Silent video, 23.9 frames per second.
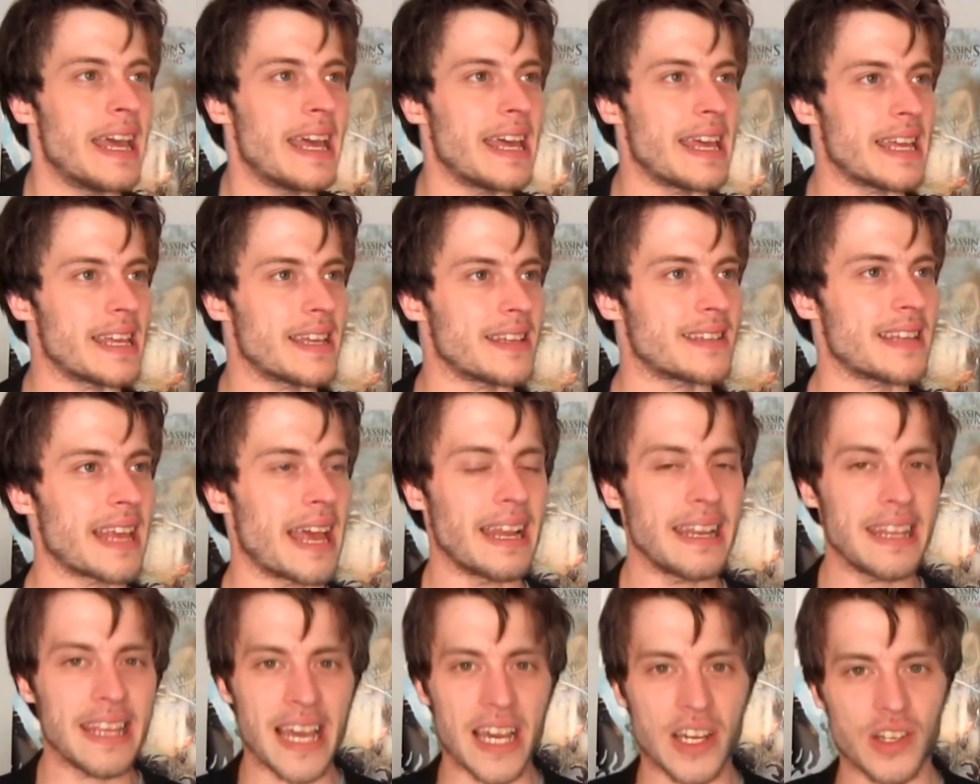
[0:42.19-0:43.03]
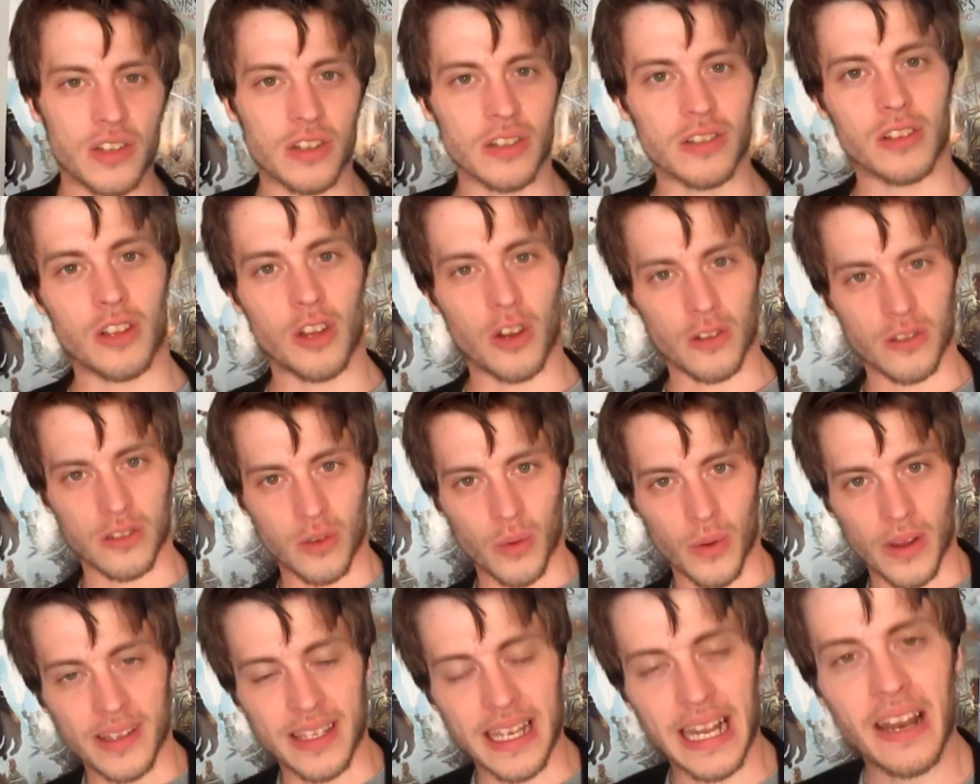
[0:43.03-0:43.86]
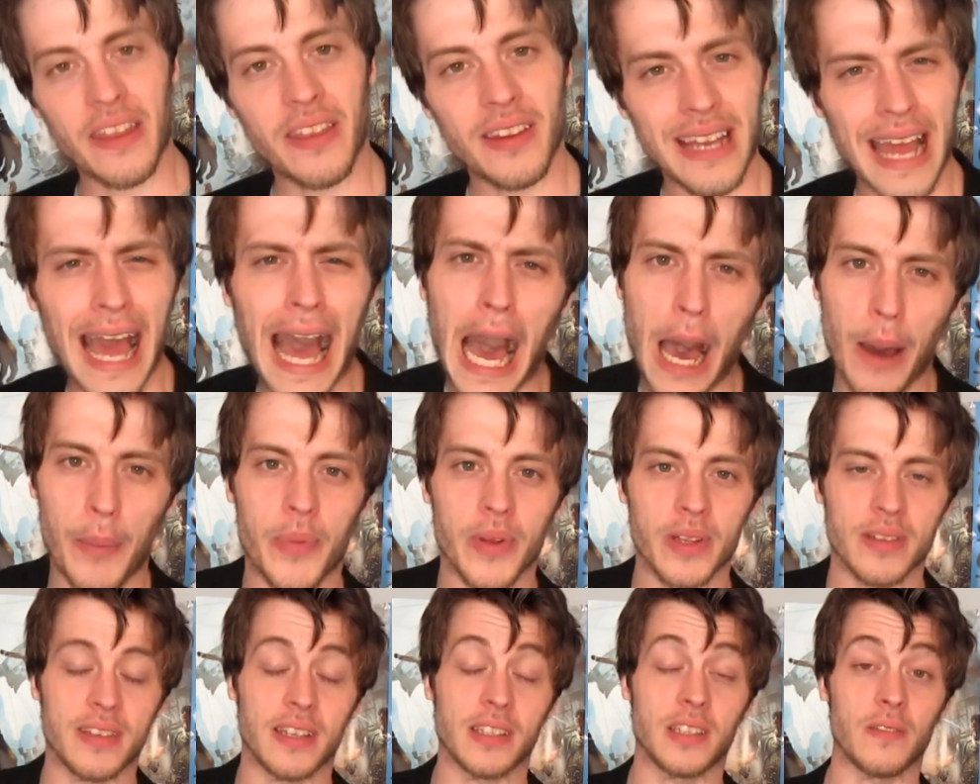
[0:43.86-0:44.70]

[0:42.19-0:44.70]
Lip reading: is any action, consequence, anything that happens